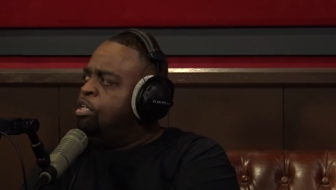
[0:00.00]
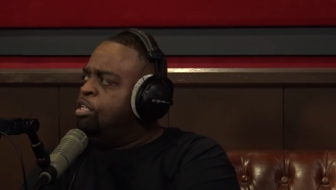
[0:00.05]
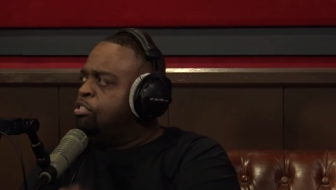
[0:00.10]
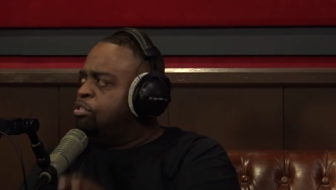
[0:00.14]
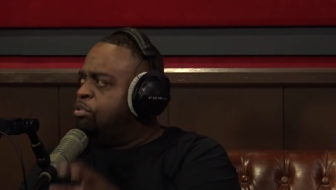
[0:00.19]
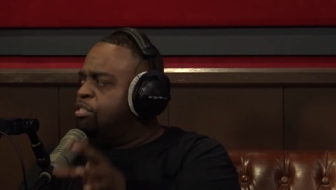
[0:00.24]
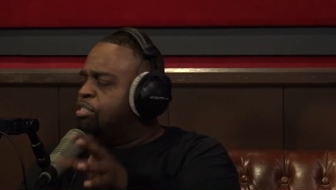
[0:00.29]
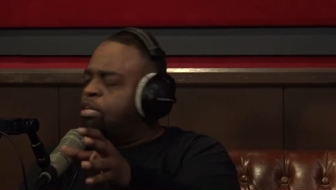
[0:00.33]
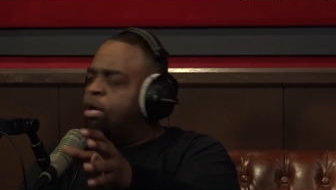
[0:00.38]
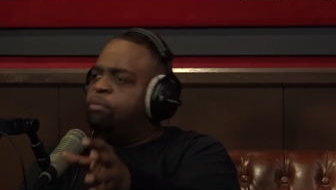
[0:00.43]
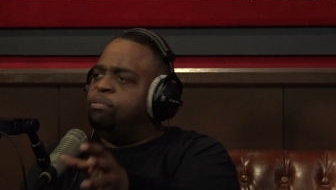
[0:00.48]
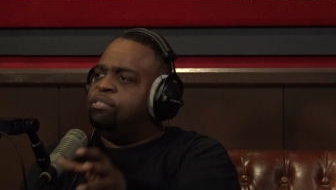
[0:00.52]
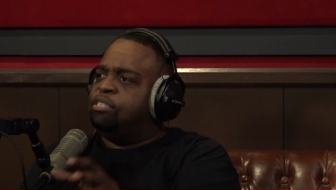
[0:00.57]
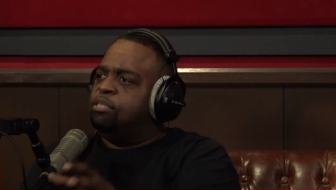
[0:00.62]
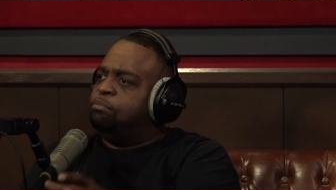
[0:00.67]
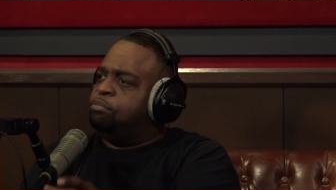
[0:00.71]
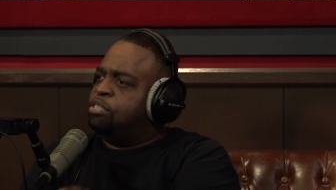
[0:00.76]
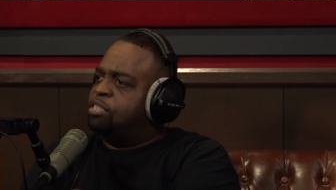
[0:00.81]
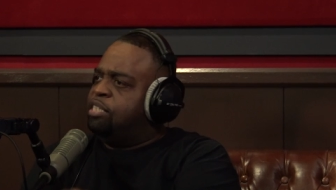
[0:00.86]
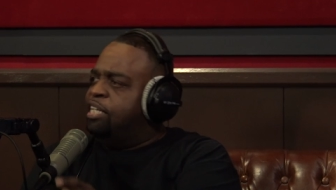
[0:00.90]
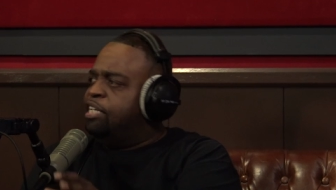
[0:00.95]
So there's always
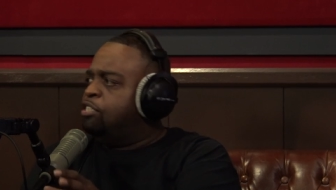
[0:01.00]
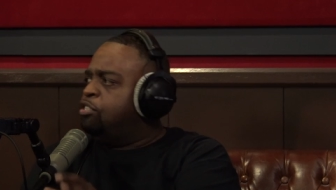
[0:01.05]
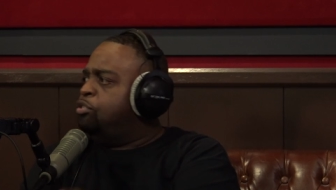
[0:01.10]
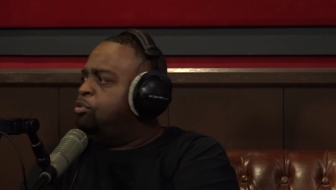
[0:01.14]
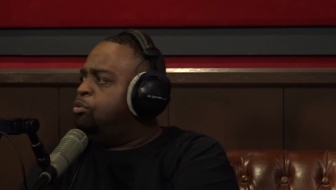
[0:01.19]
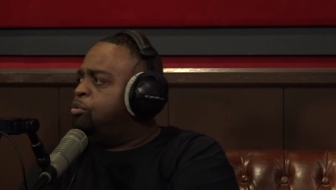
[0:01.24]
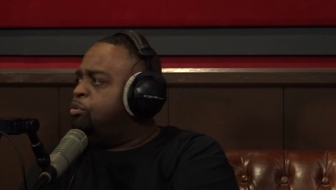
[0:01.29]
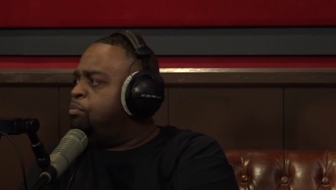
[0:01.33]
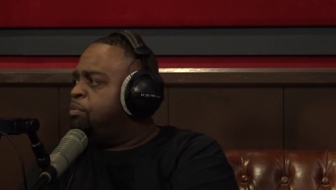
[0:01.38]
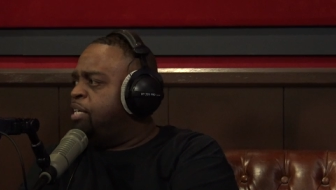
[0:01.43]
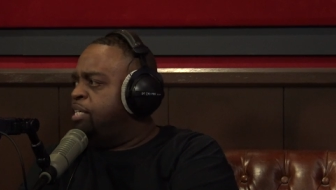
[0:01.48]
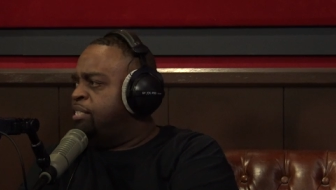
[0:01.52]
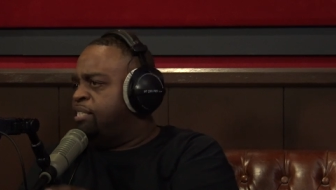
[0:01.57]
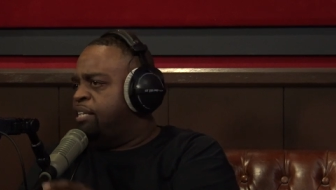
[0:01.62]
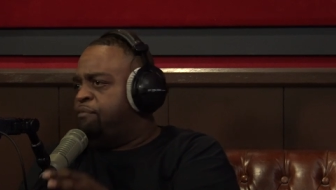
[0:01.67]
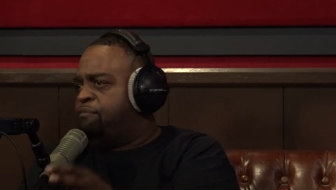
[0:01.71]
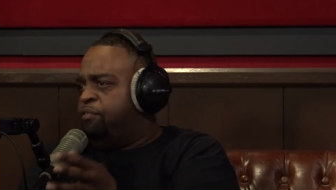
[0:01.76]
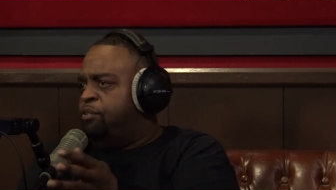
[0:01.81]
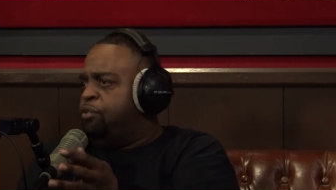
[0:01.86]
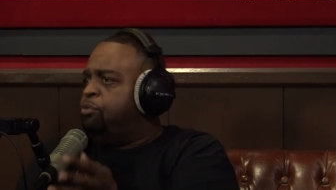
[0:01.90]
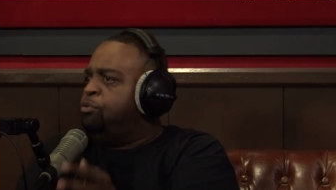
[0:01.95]
some slick dude because
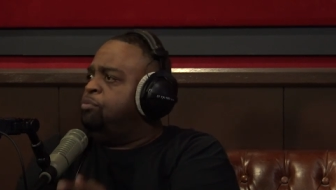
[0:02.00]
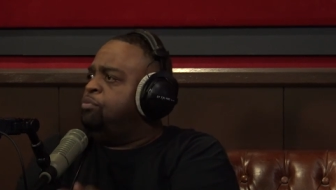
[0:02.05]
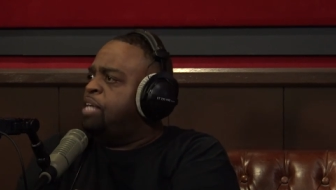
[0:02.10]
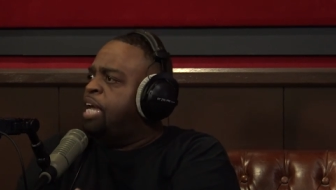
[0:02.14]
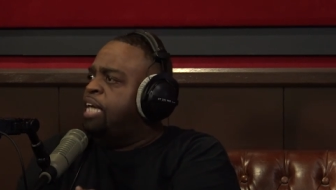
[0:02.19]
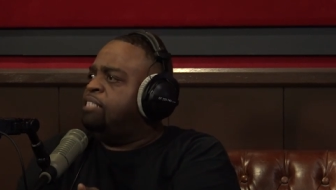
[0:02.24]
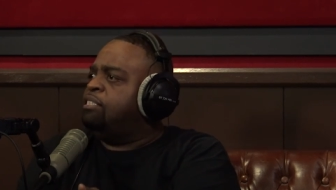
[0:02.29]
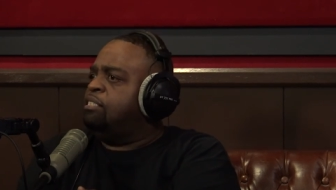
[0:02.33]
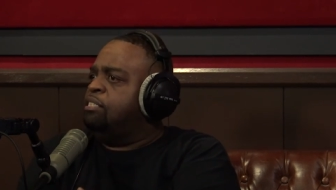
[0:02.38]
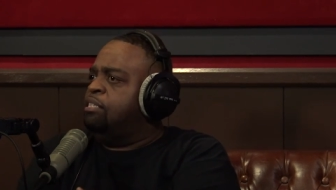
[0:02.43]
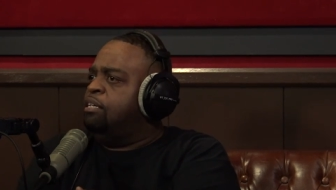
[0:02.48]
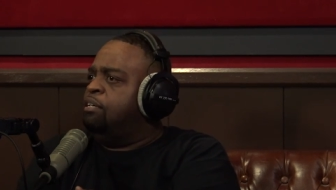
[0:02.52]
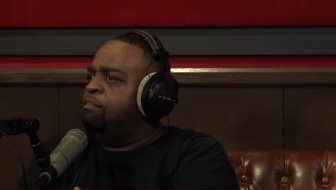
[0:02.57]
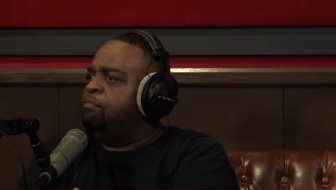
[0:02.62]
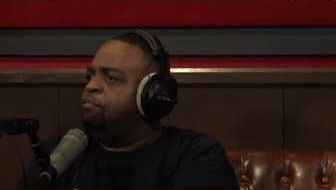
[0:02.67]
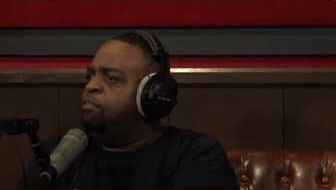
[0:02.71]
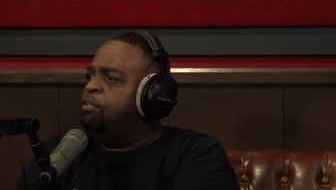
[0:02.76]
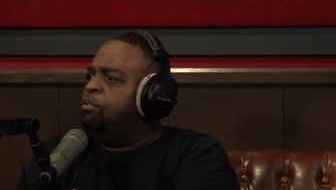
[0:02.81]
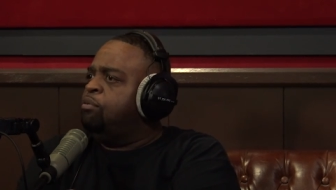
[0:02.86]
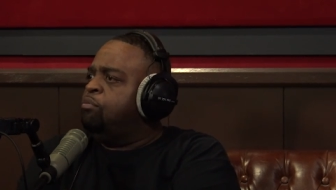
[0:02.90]
they feel you nice enough